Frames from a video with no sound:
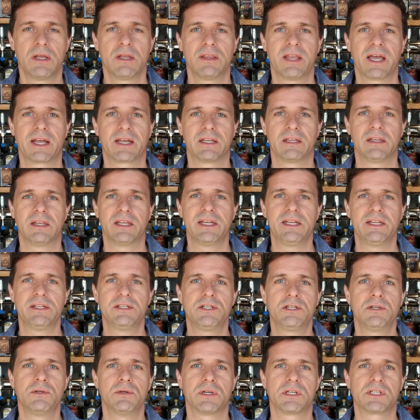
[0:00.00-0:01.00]
that could lead
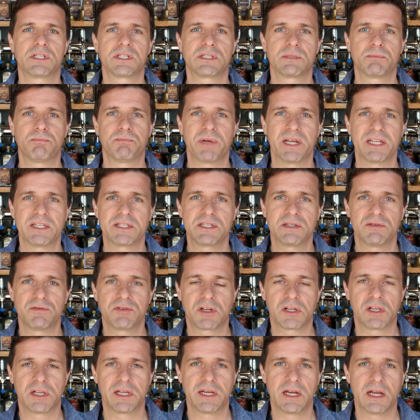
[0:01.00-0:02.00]
to
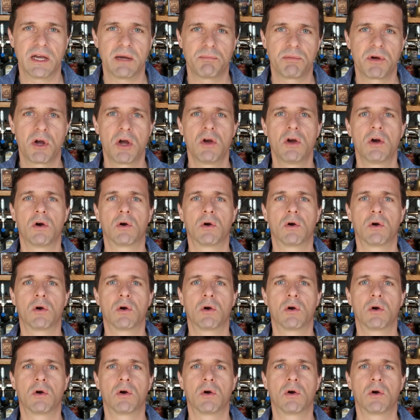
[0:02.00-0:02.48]
expensive cleanup